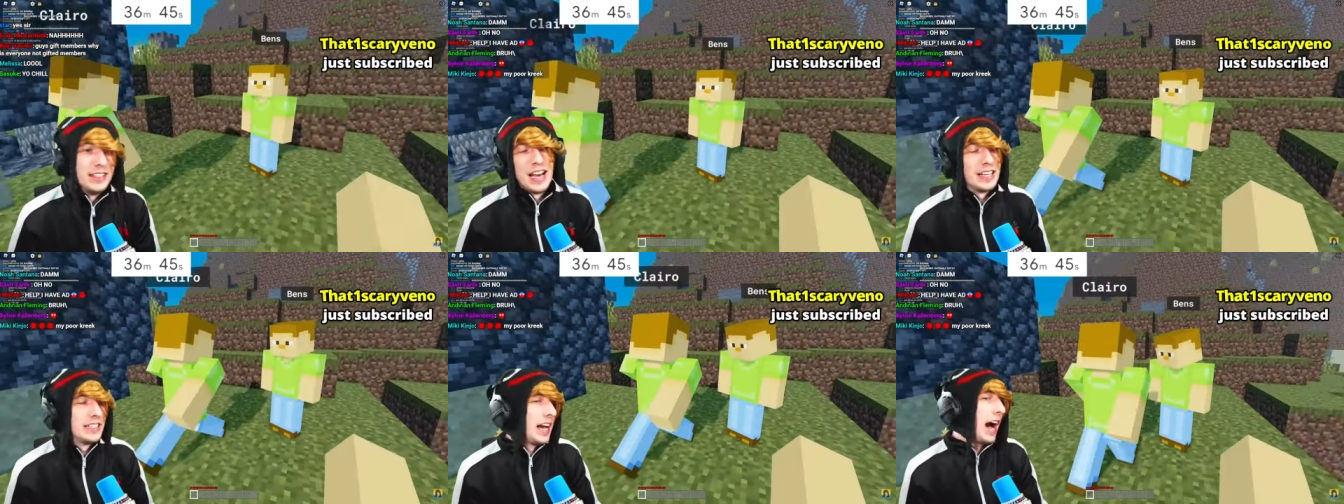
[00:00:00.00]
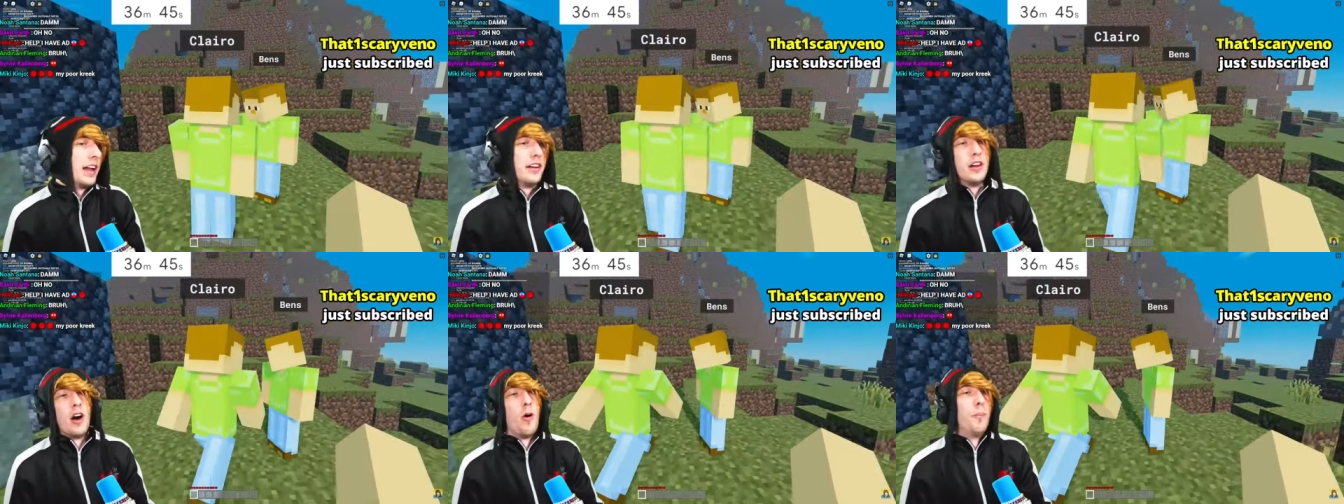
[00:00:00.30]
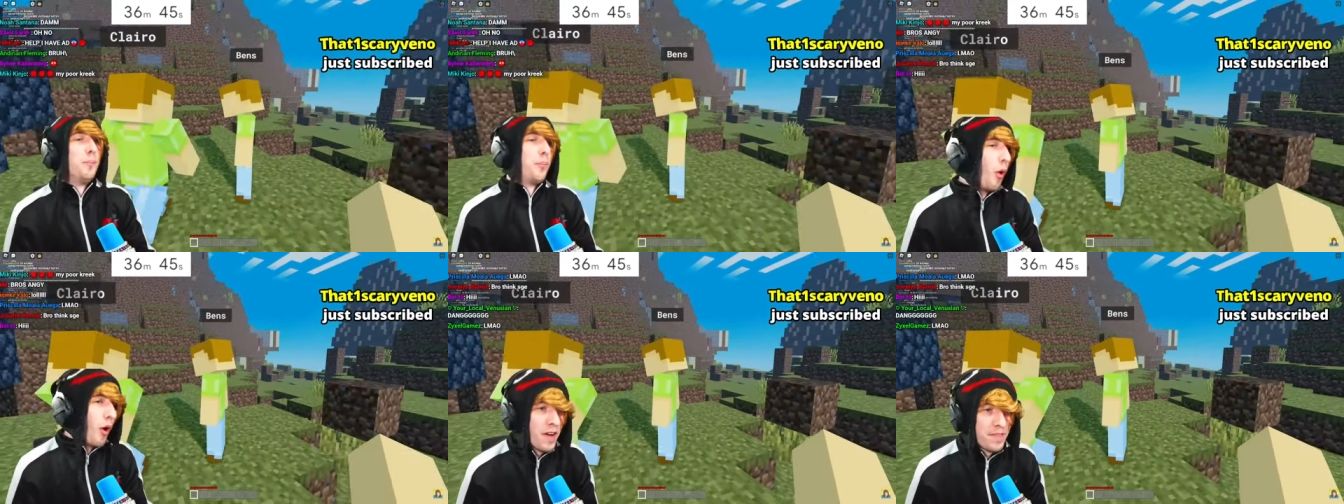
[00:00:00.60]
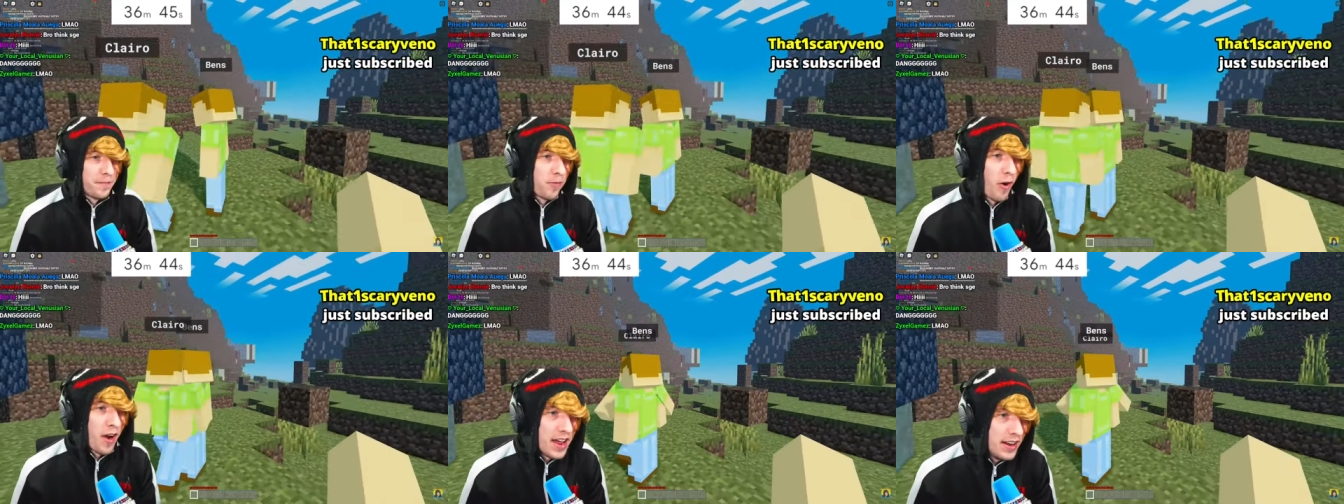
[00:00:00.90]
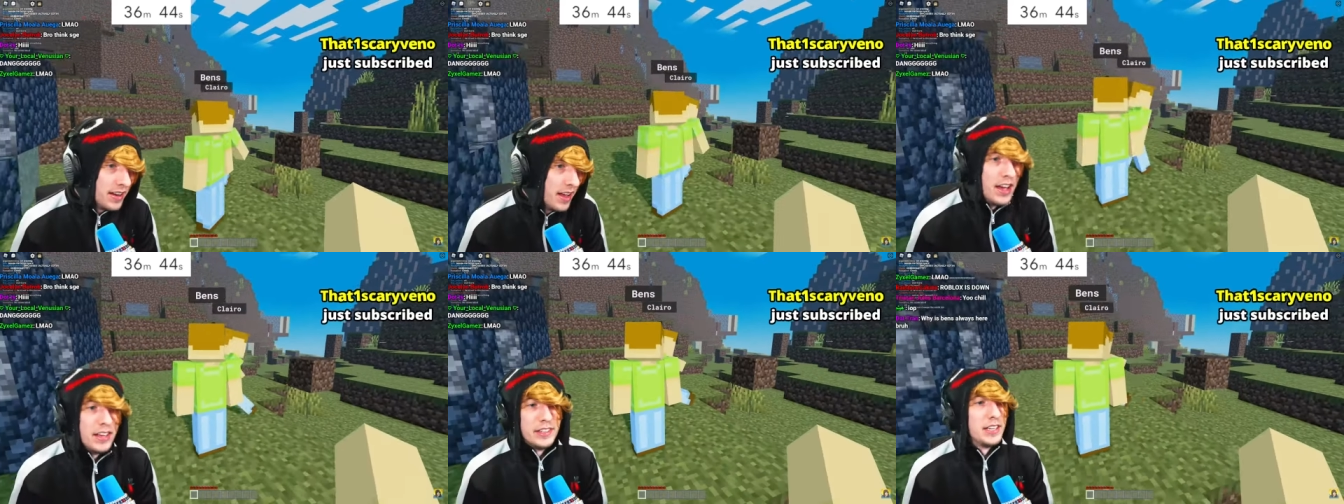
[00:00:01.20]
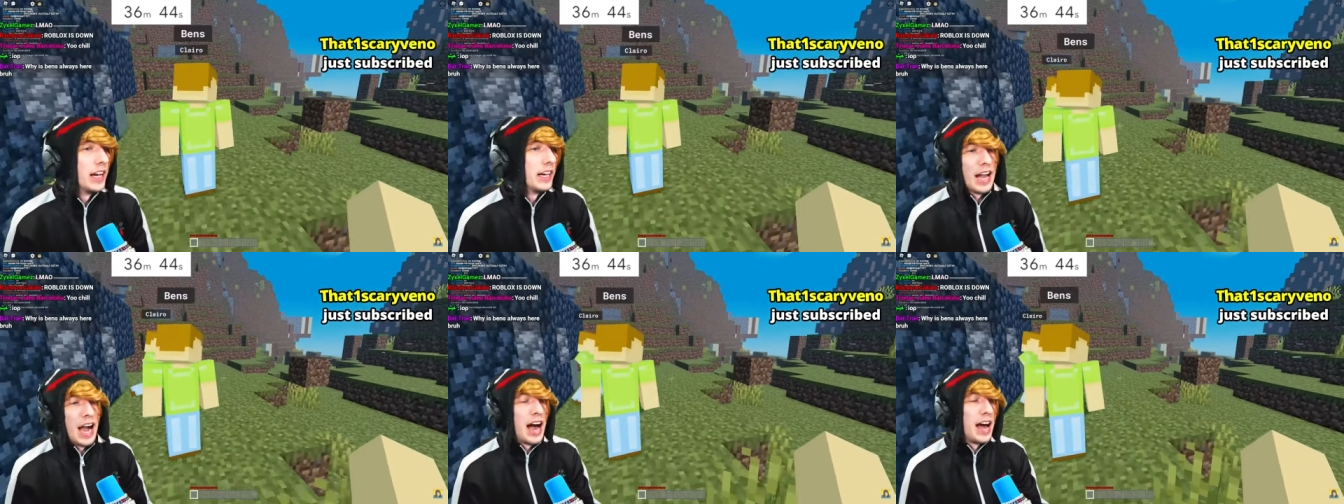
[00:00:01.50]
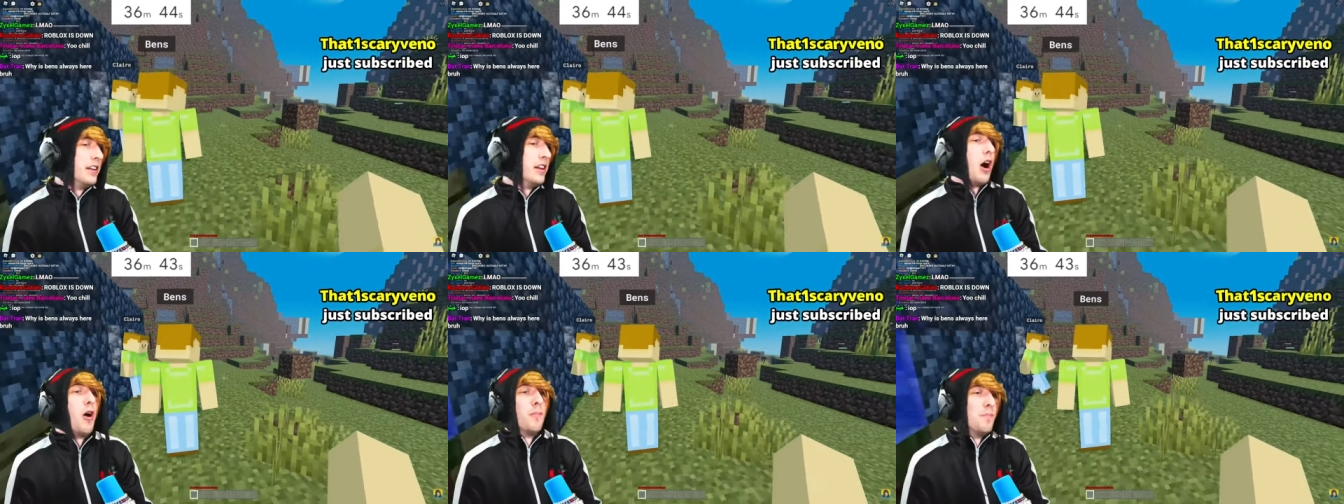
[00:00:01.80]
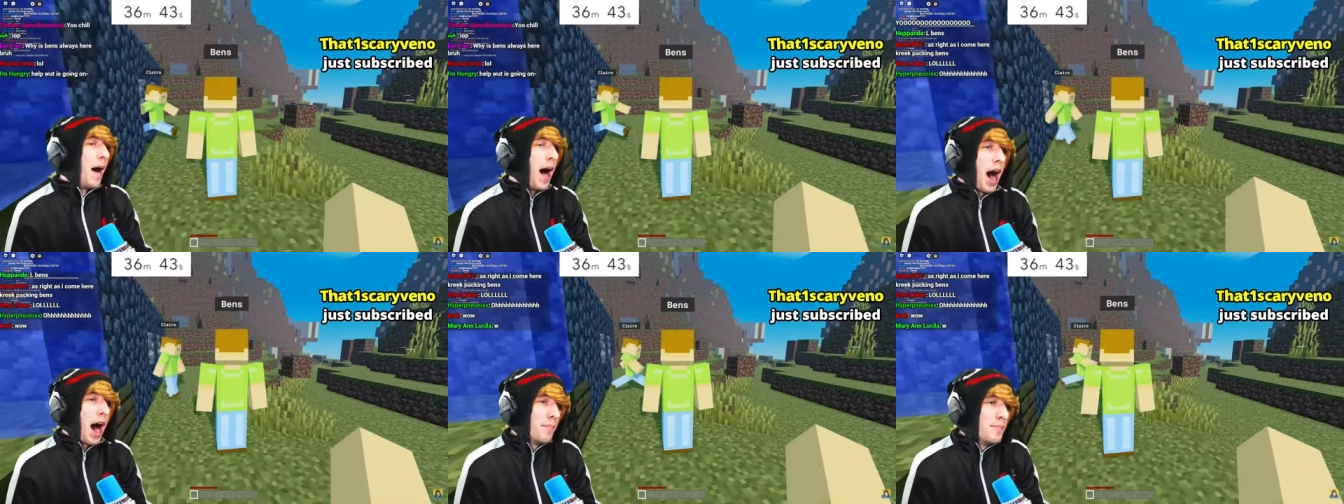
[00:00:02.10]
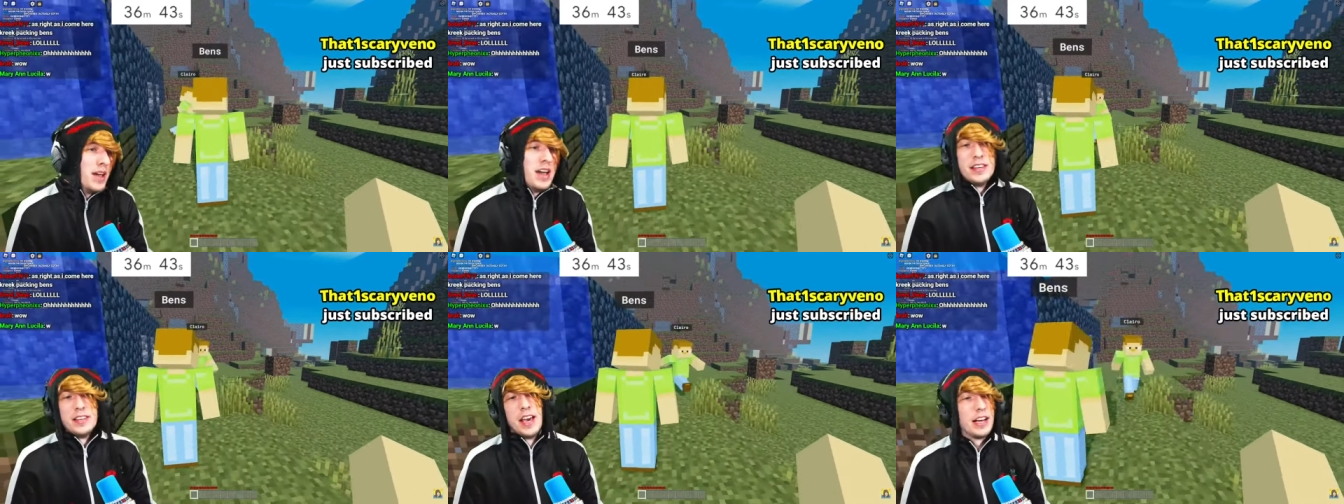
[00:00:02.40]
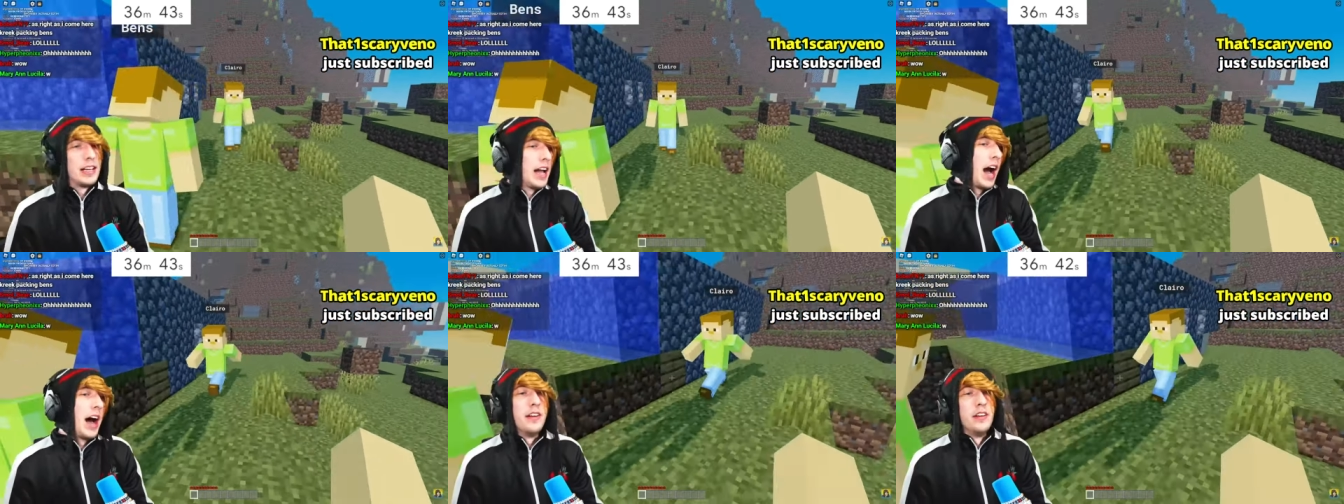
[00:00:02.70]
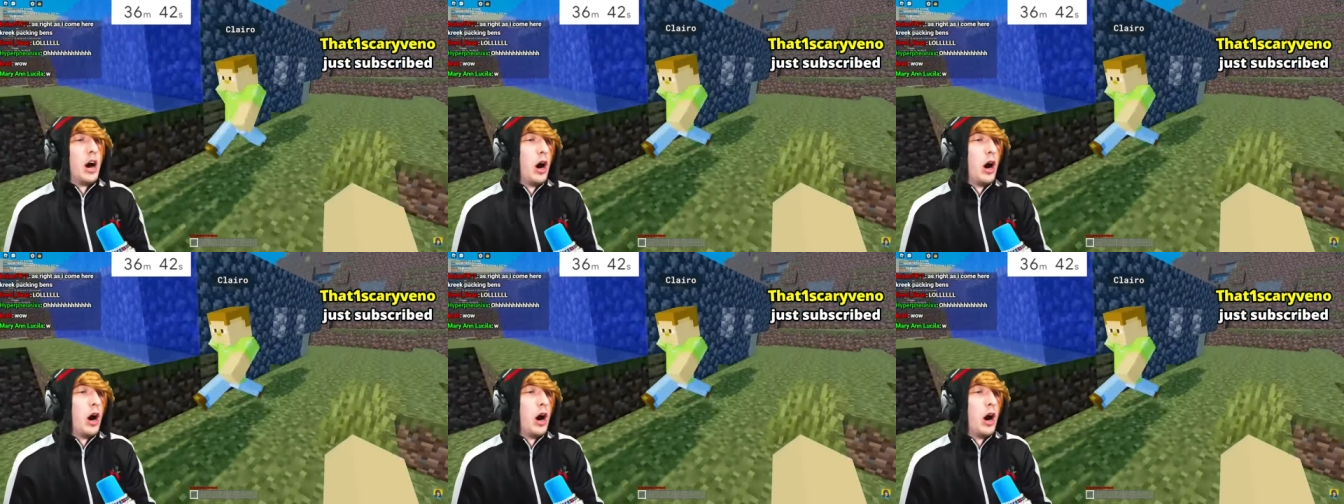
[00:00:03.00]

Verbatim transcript: You got no boyfriend. You got no mom. You got